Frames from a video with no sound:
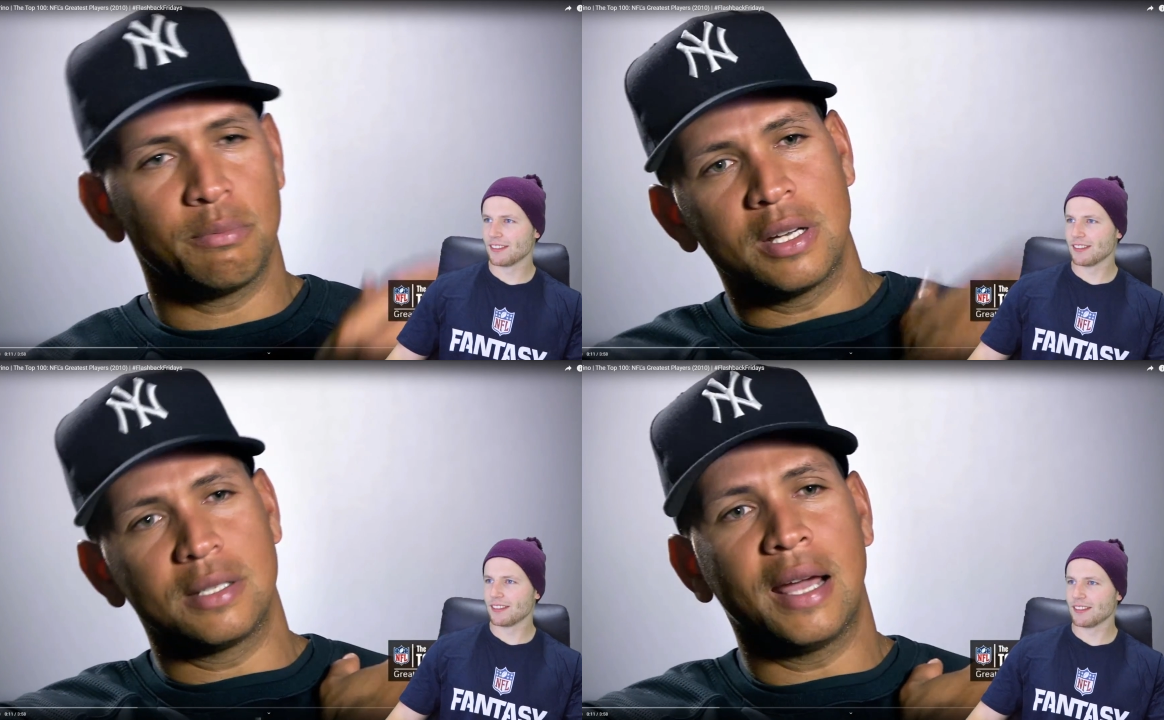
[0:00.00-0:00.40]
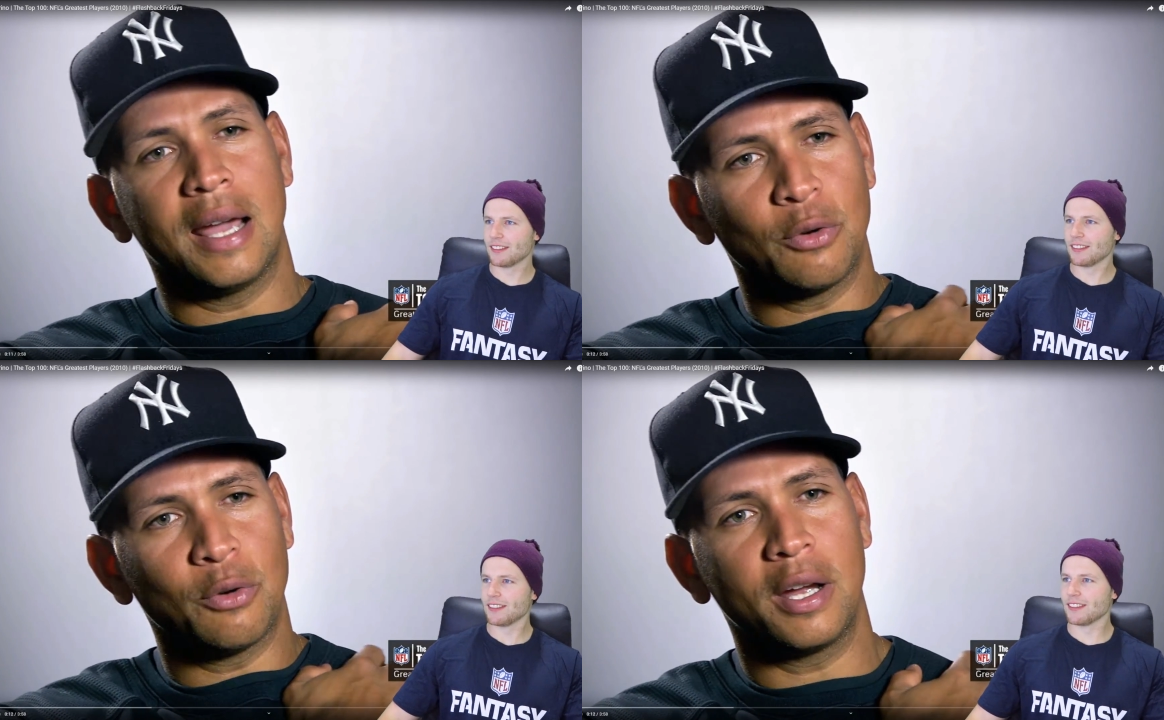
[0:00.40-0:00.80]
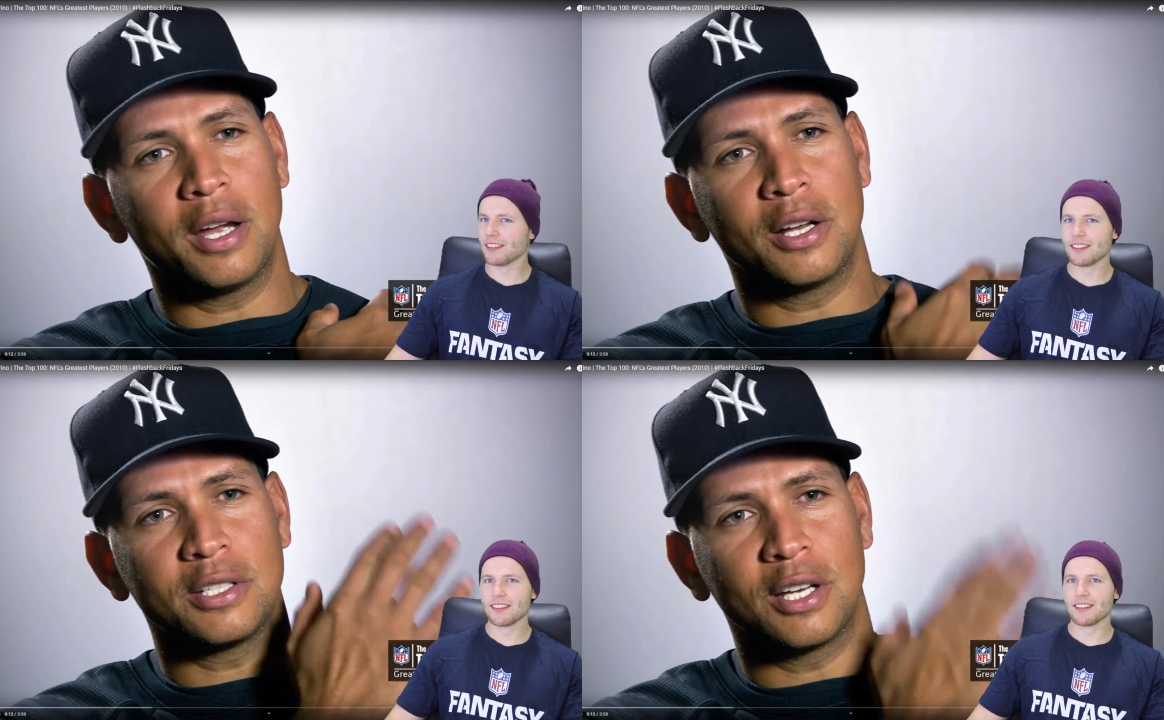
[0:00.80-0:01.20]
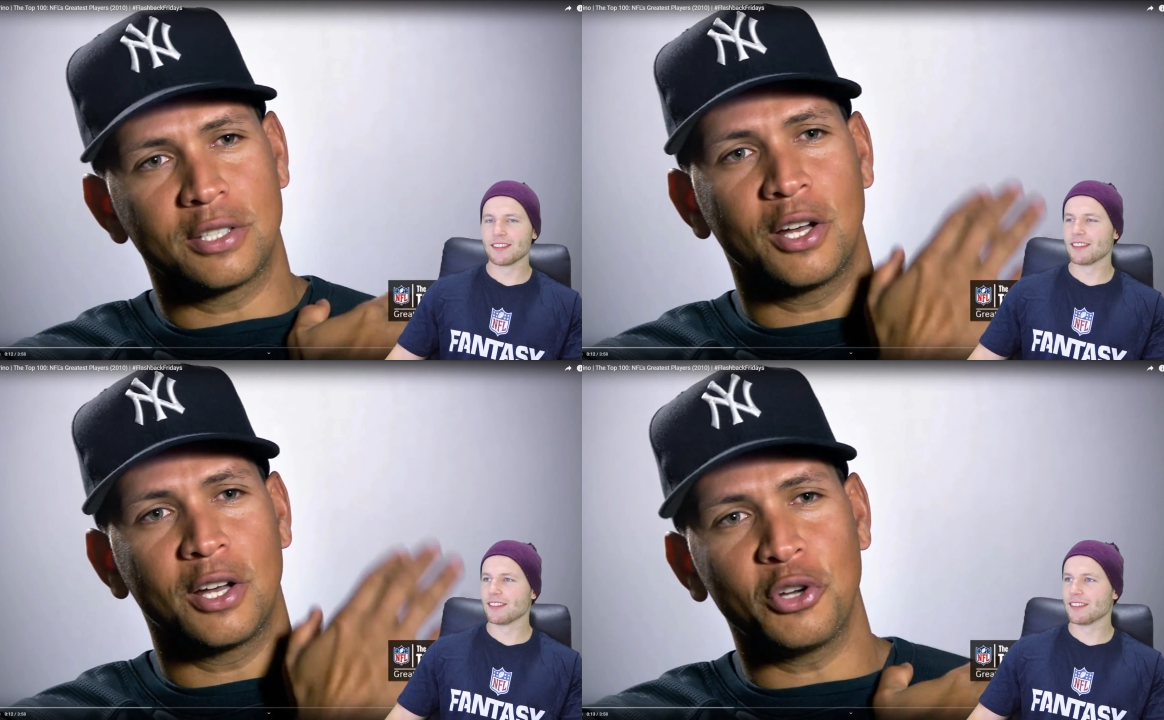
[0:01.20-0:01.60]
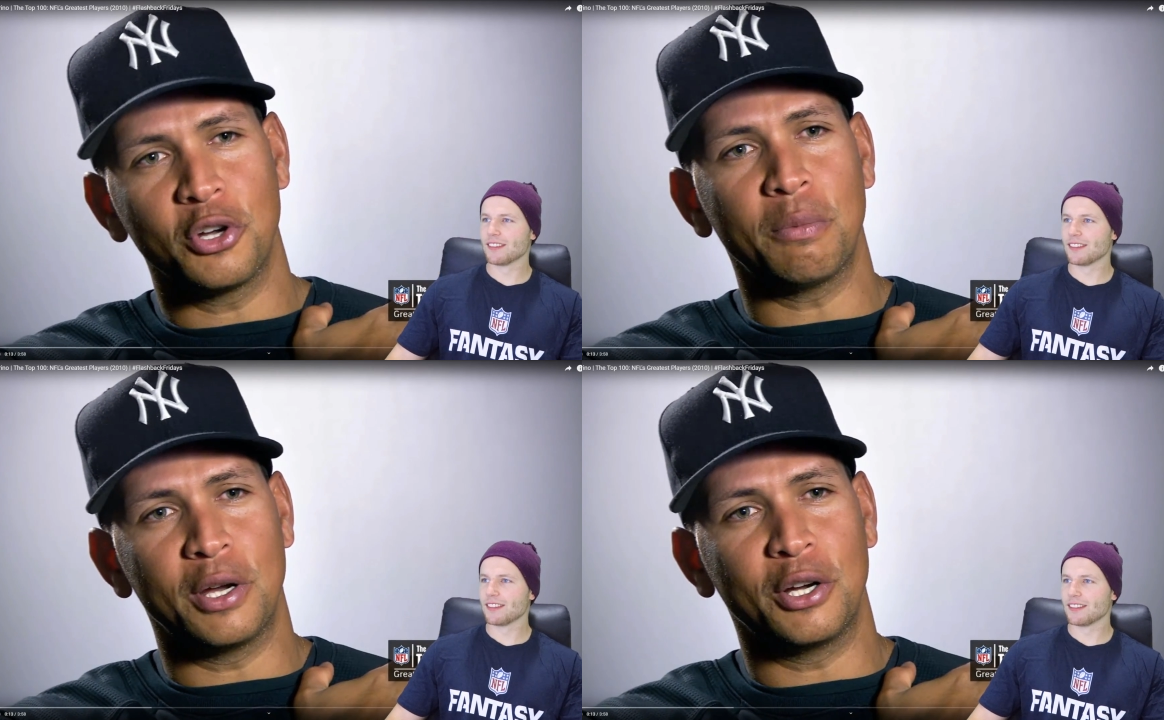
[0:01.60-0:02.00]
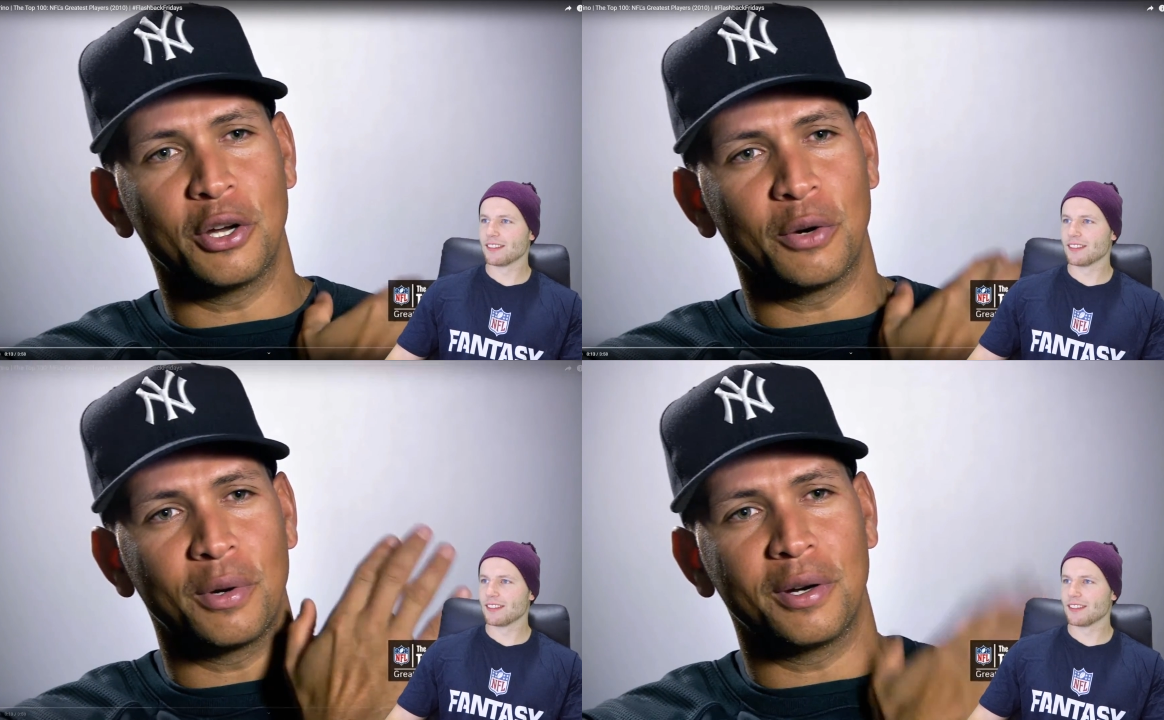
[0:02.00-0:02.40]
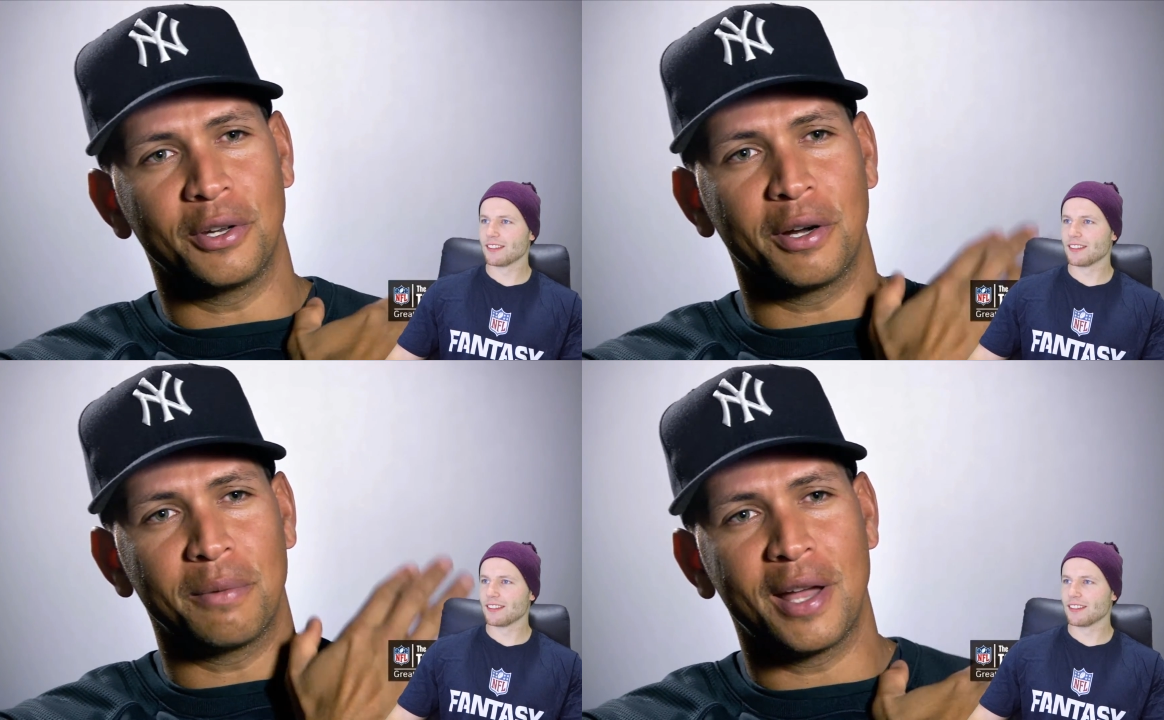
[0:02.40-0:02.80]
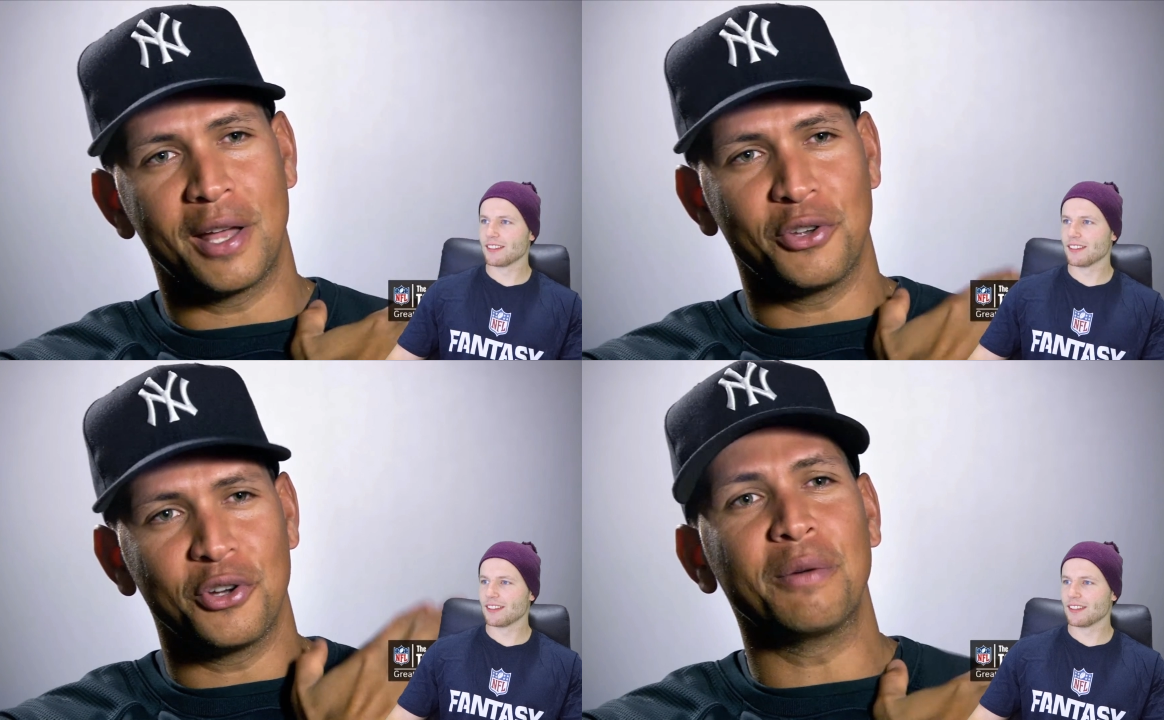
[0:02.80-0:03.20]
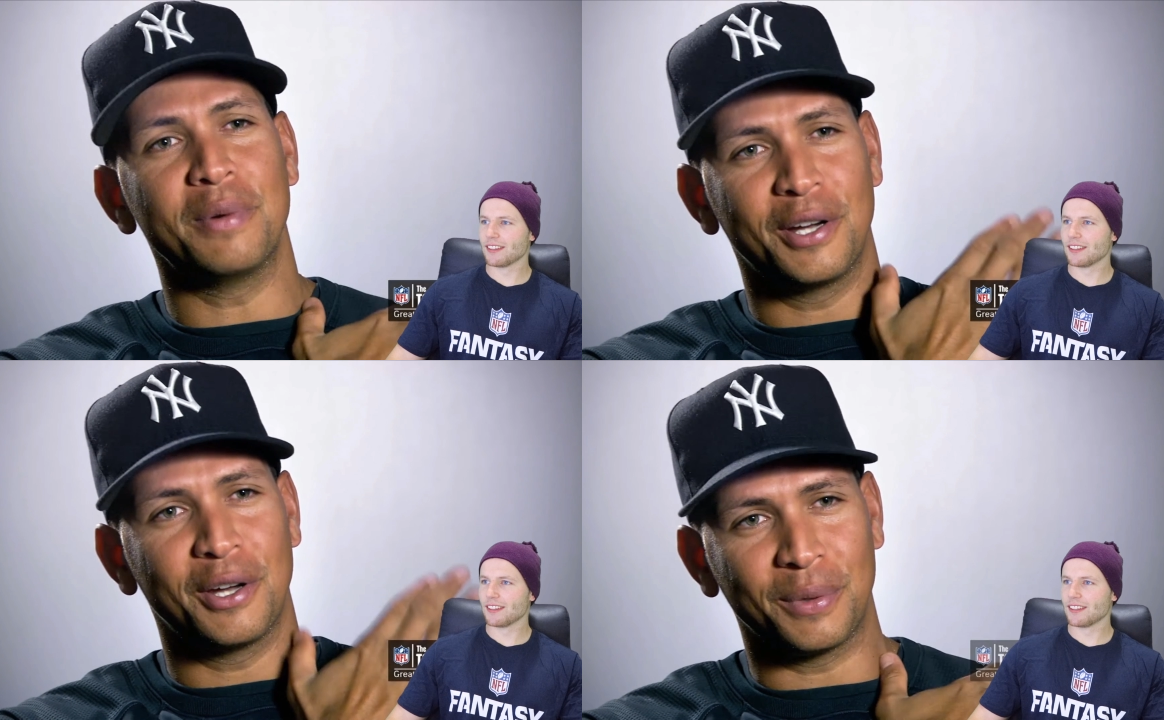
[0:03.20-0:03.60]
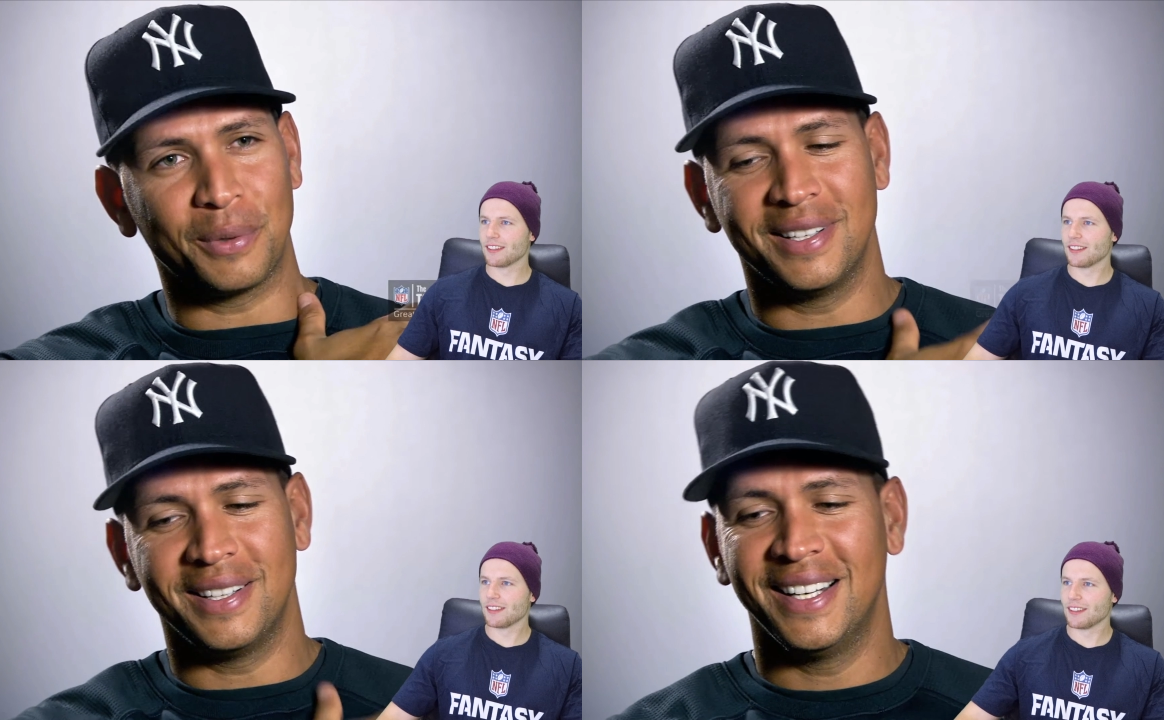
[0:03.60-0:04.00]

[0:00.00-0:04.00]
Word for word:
Speaker 1: He put his hand right here and said, "Son, you're going to be a good one, young man. You're going to be a good one."